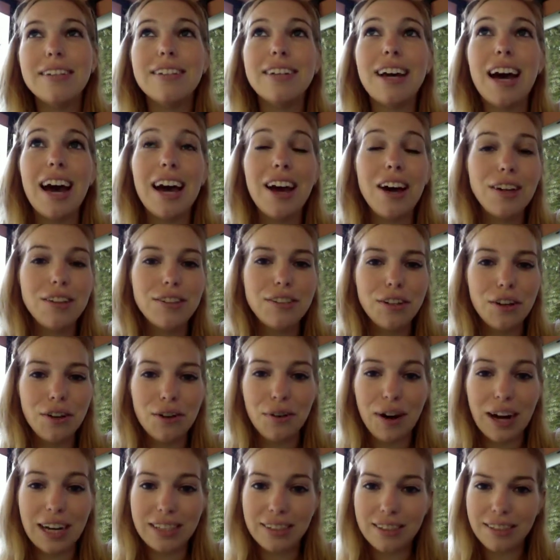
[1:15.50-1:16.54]

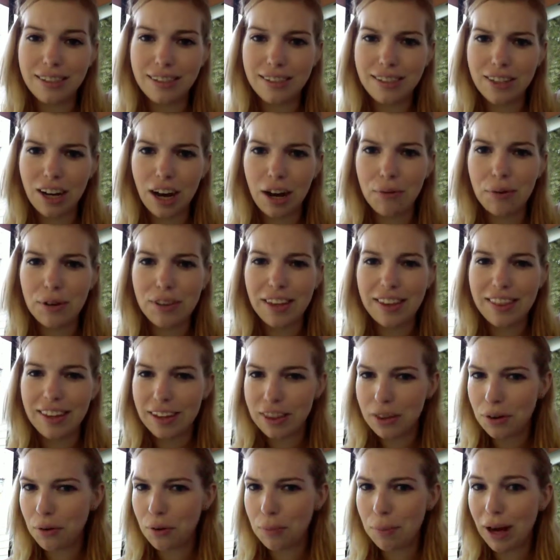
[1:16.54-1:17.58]
I taught with, I think
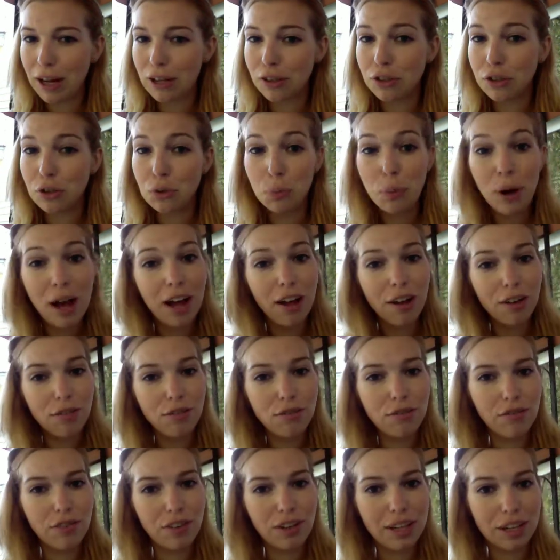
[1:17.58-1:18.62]
there were about 12,
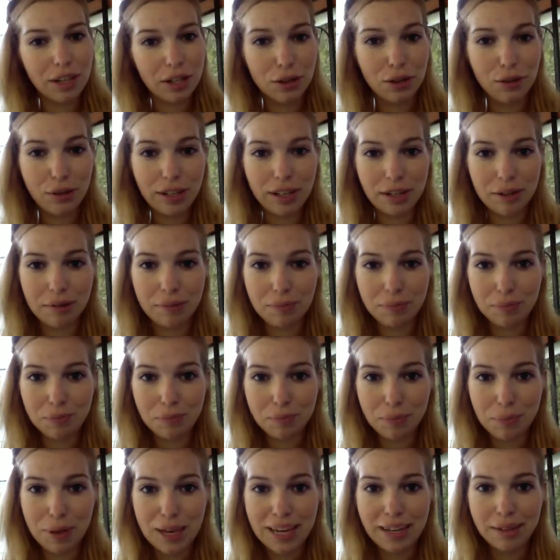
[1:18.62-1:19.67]
including
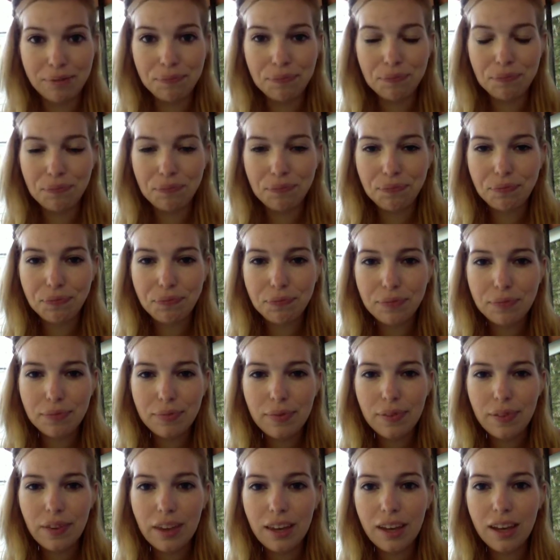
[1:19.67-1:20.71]
me,
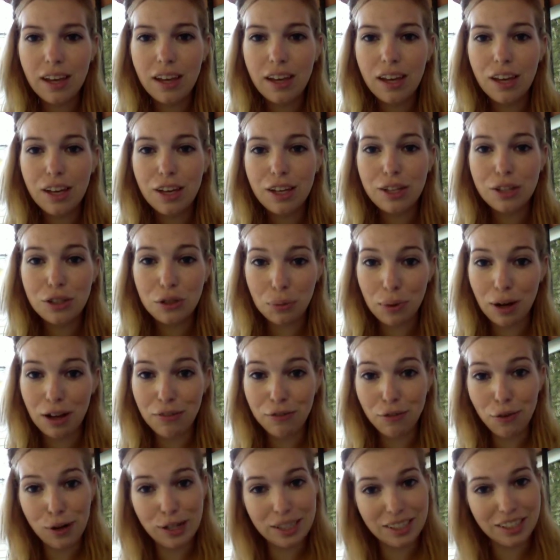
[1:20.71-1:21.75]
12
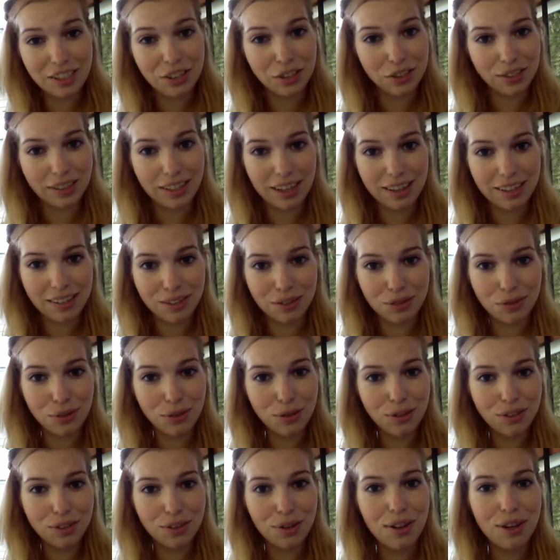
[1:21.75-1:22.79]
foreign teachers at this
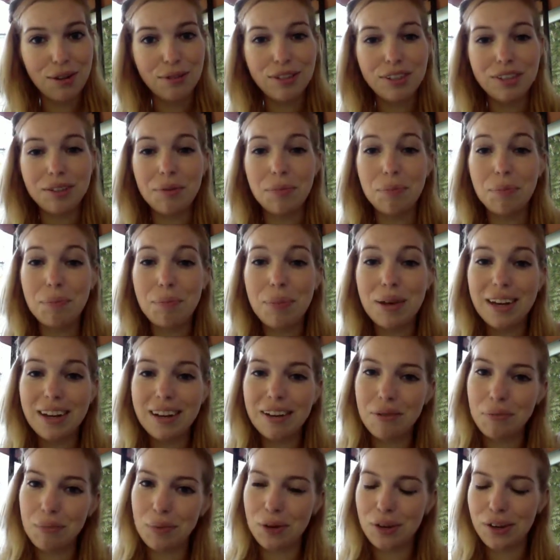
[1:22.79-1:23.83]
school. So there was a big
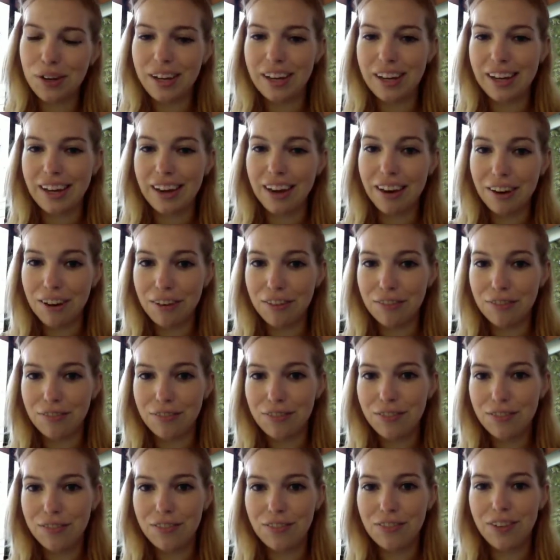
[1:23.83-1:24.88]
community of
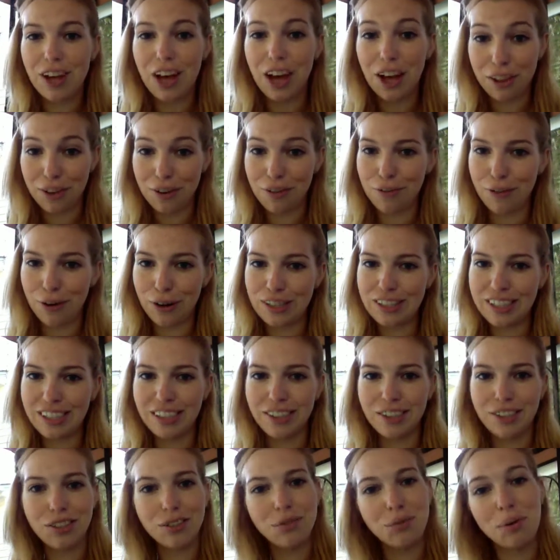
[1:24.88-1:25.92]
other foreign
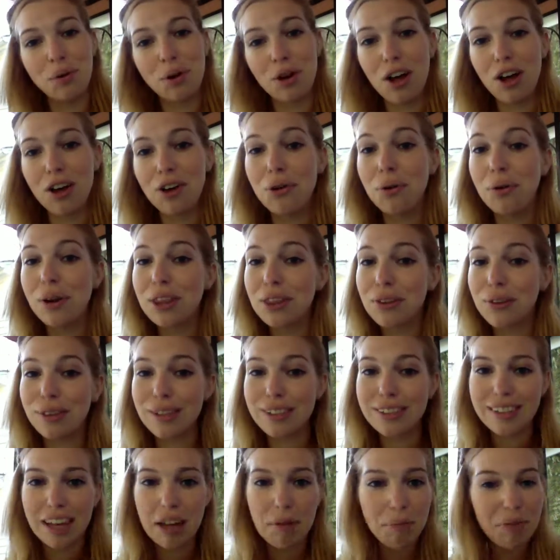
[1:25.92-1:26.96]
teachers. We were all going through the
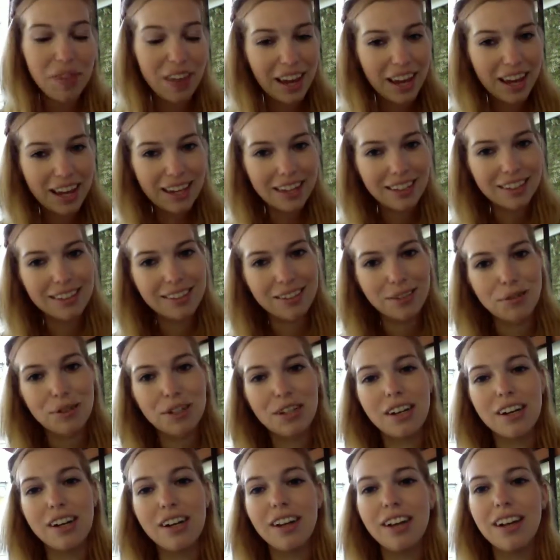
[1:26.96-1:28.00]
same things, so we could
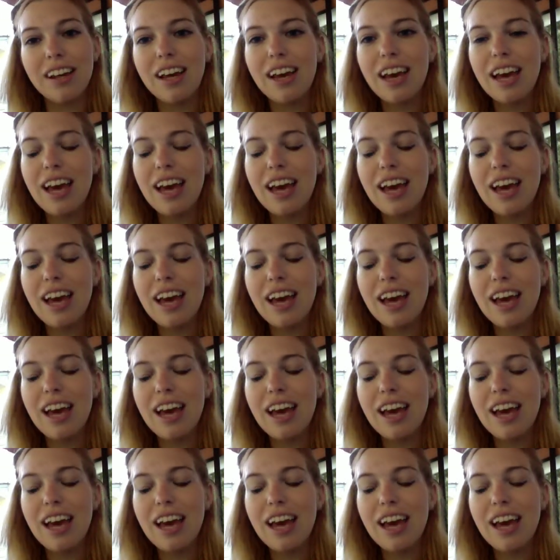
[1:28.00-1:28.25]
all